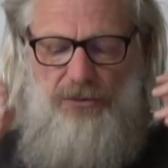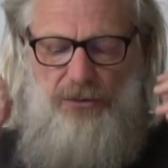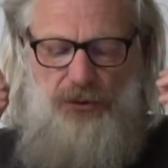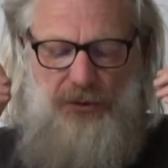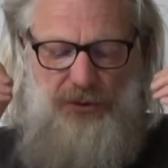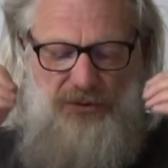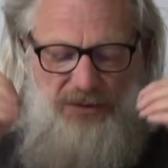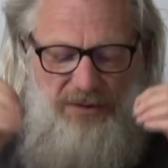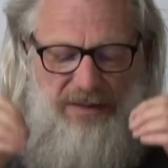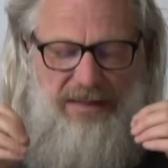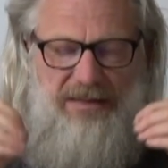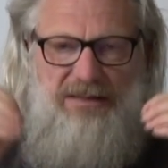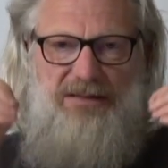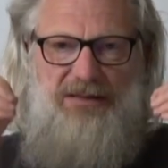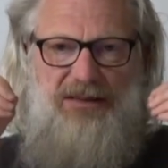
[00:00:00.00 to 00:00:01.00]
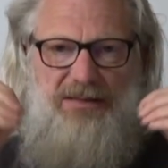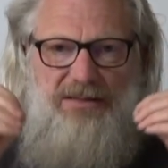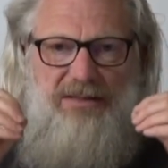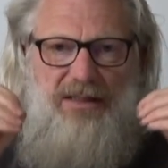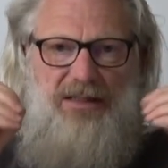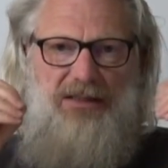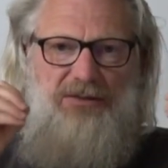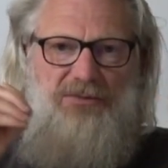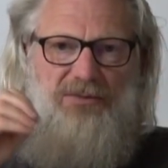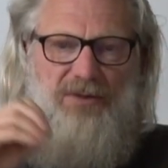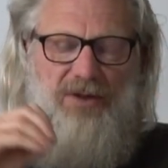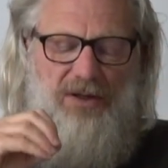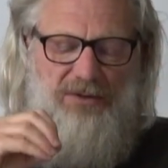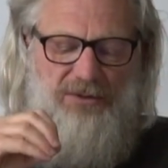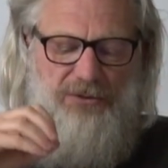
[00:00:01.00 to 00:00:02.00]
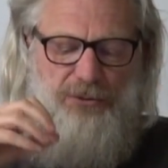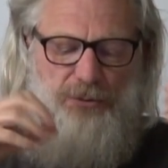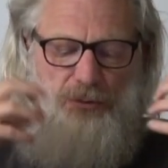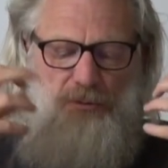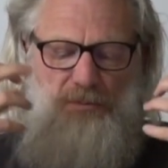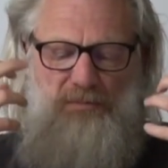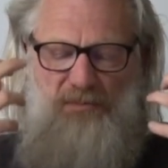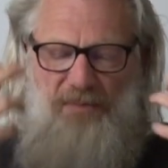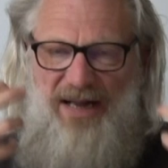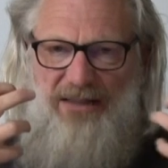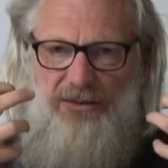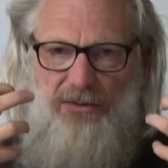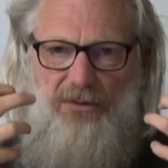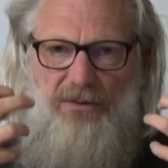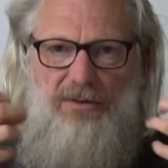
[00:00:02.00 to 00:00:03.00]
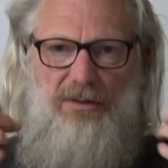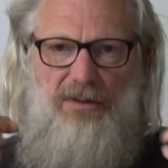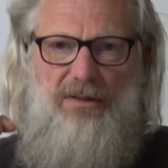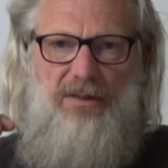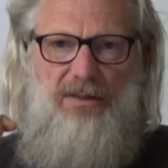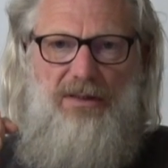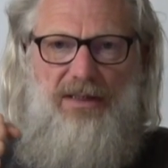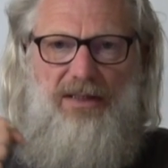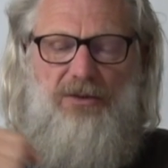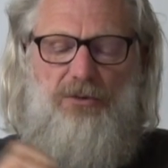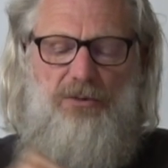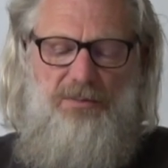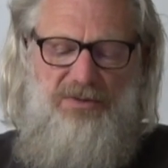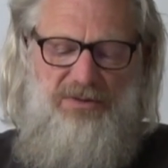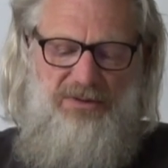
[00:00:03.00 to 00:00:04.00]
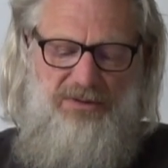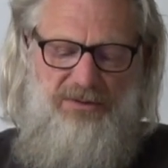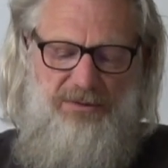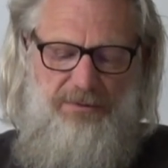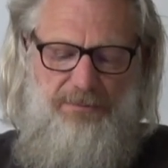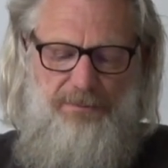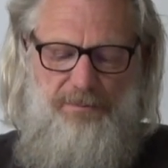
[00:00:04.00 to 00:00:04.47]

does not just advance through battle and competition,